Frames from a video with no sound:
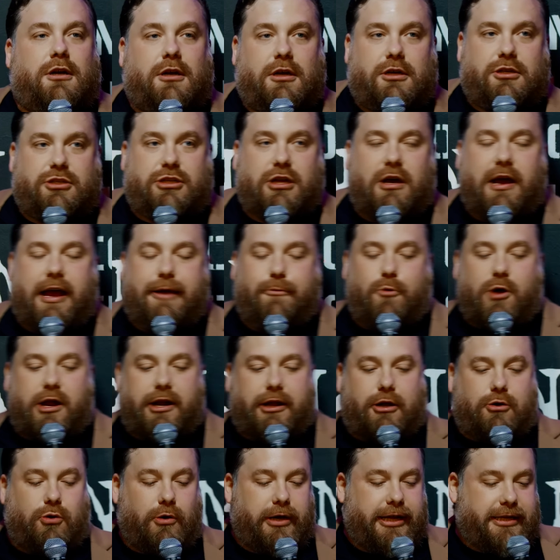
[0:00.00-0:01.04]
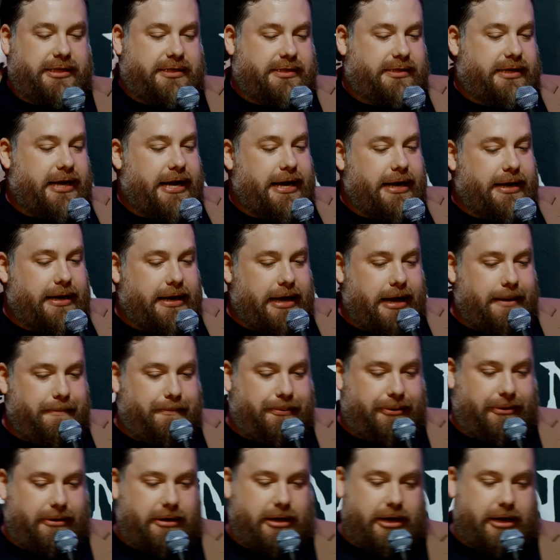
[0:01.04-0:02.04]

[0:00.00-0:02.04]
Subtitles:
So I want to quit stand-up.